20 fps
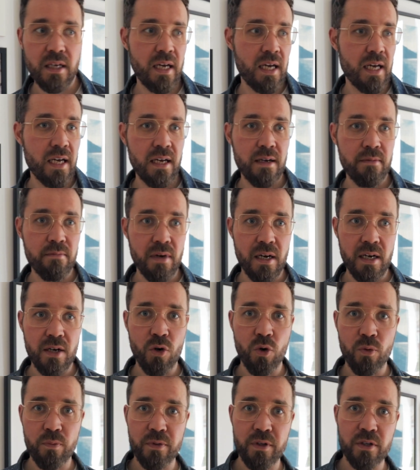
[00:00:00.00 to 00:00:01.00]
I
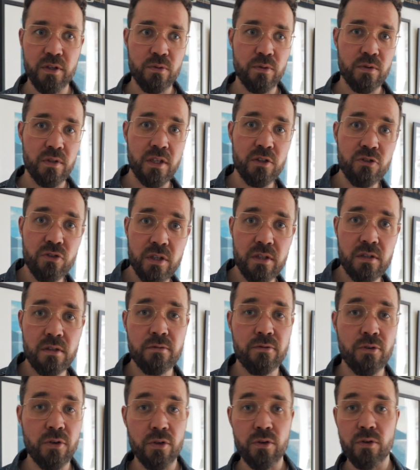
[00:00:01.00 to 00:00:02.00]
hope this was interesting
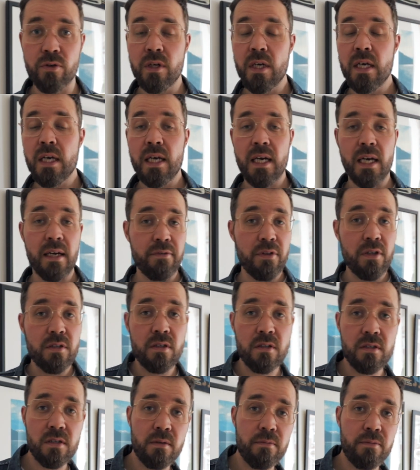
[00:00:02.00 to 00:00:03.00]
for you. If this
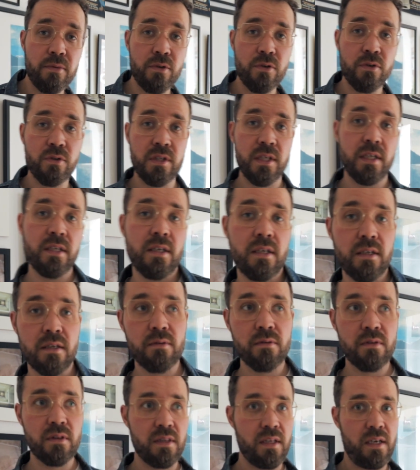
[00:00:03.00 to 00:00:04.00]
is something you're
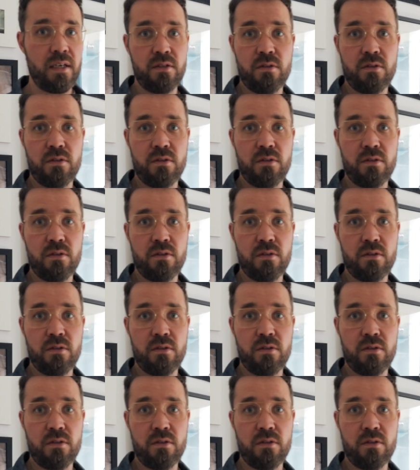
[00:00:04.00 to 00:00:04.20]
digging,